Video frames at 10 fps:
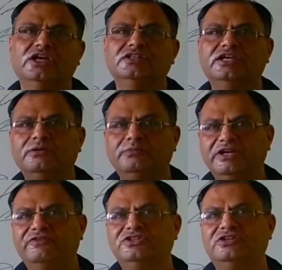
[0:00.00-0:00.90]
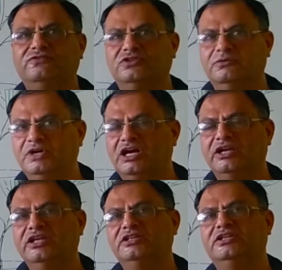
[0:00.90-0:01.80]
They are beneficial for the
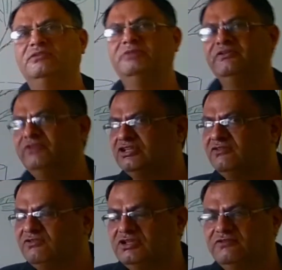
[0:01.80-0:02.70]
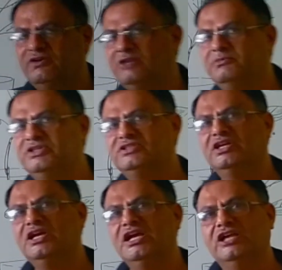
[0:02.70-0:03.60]
gardening, they are beneficial for the farmers.